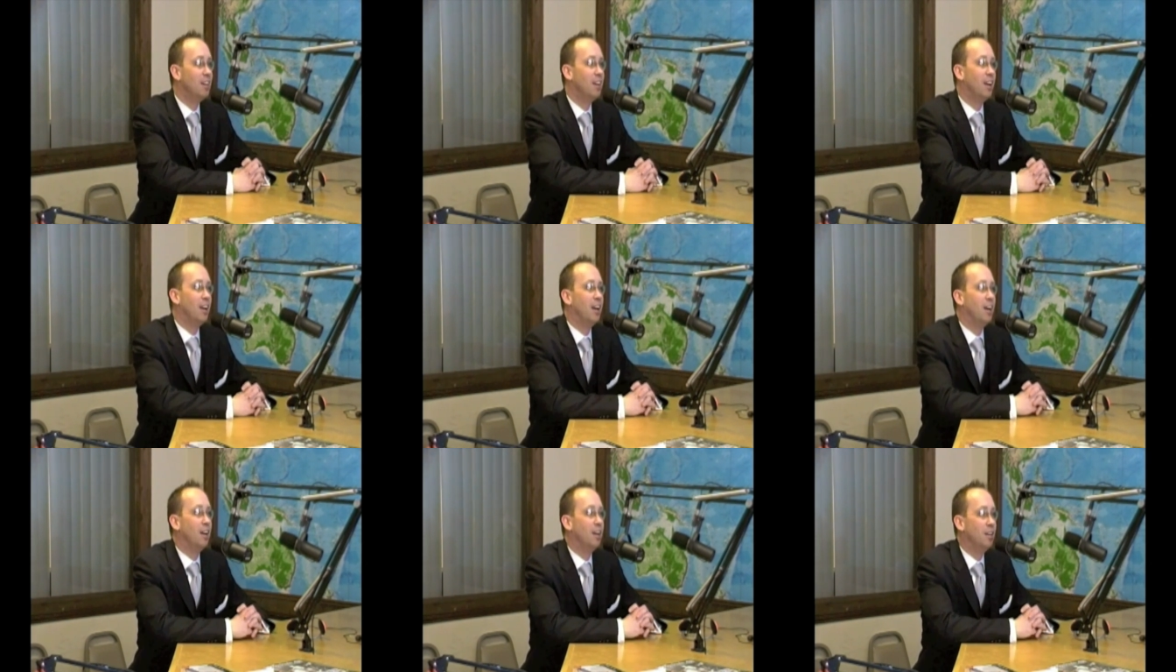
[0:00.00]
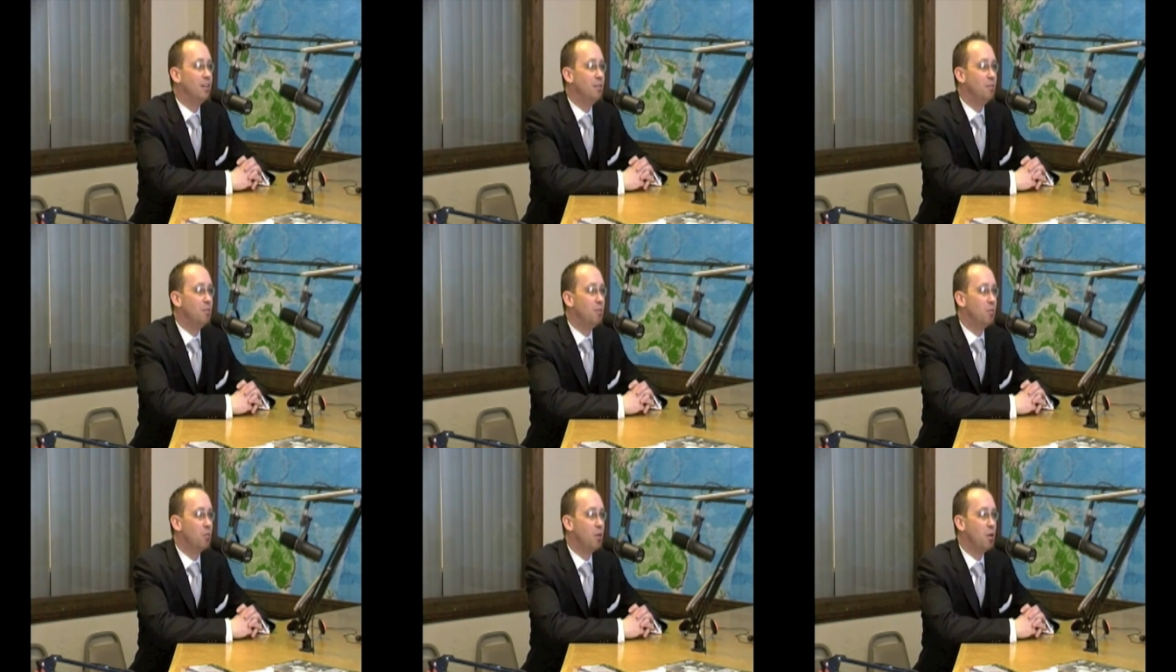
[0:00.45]

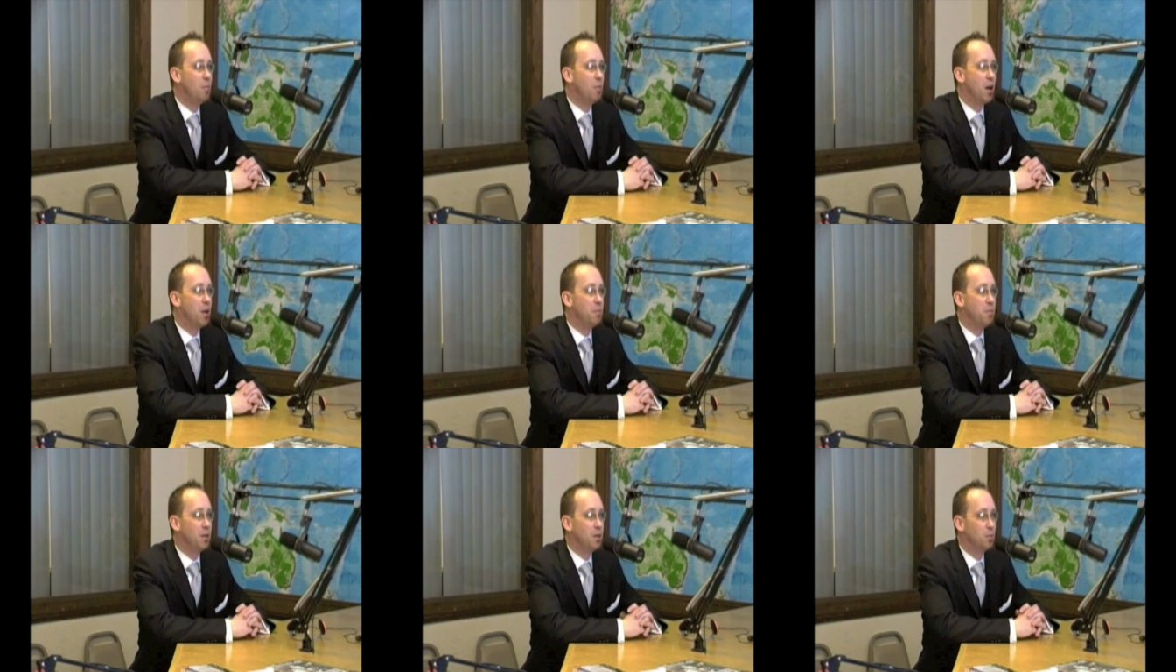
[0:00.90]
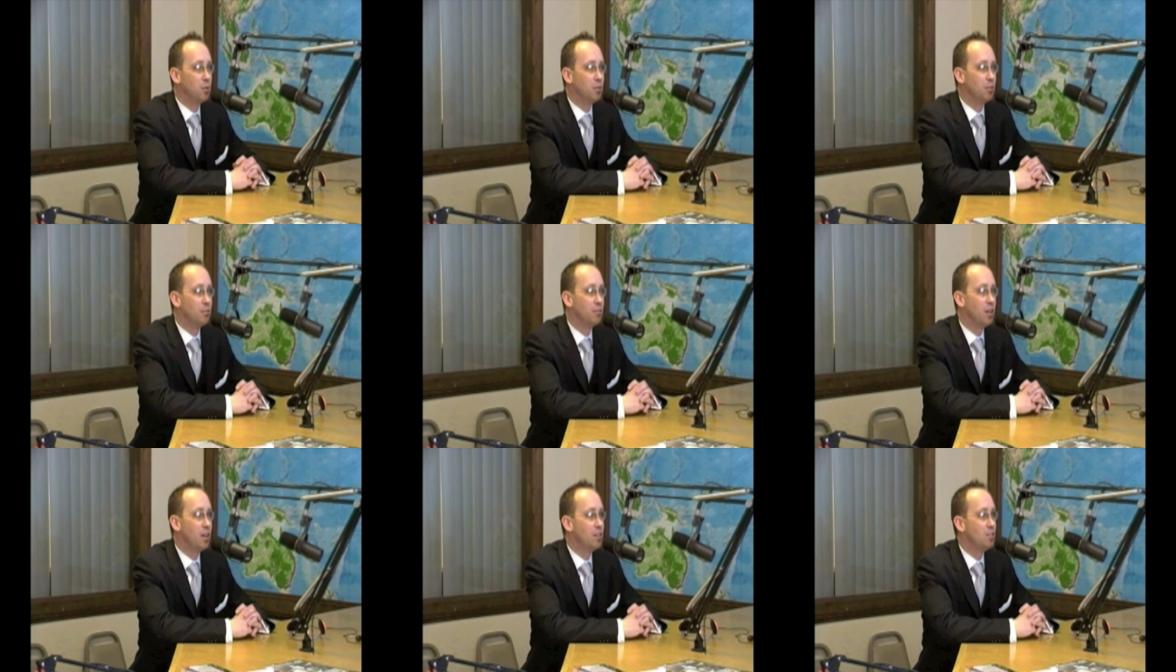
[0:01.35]
and we might be able to
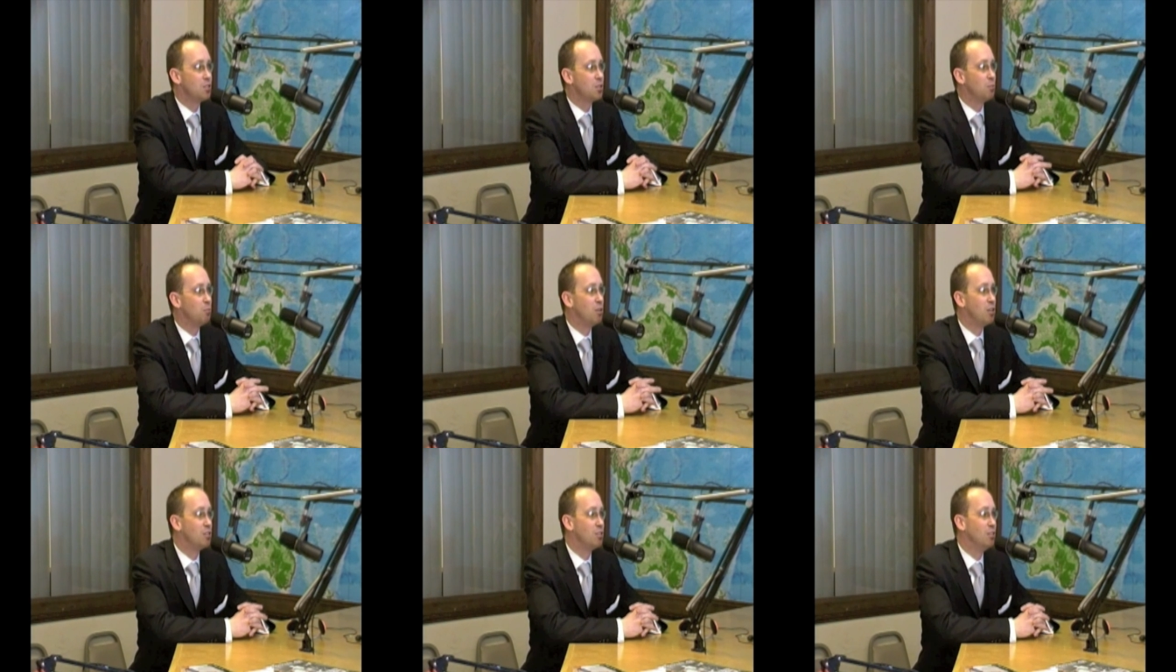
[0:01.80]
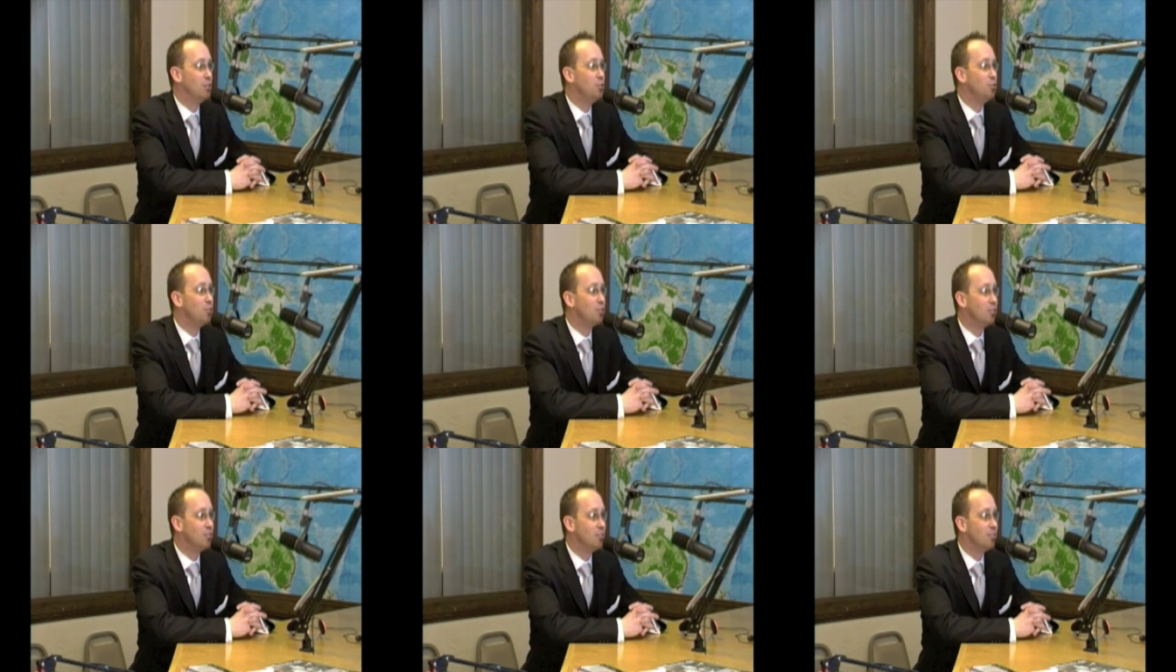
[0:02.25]
find some
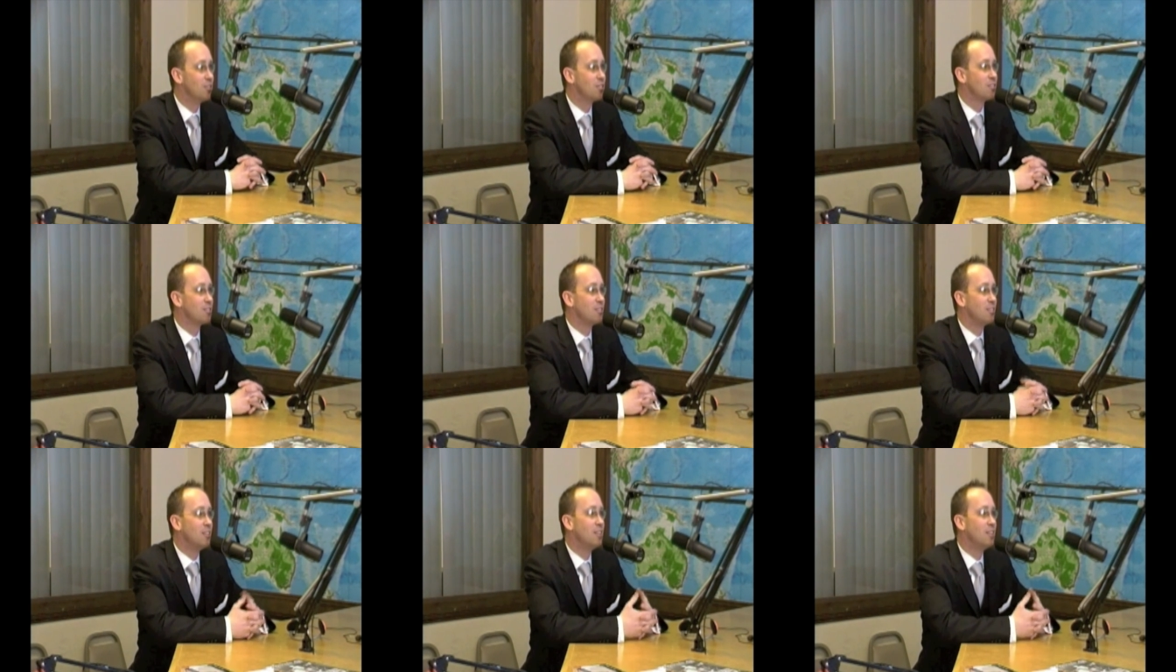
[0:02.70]
resolutions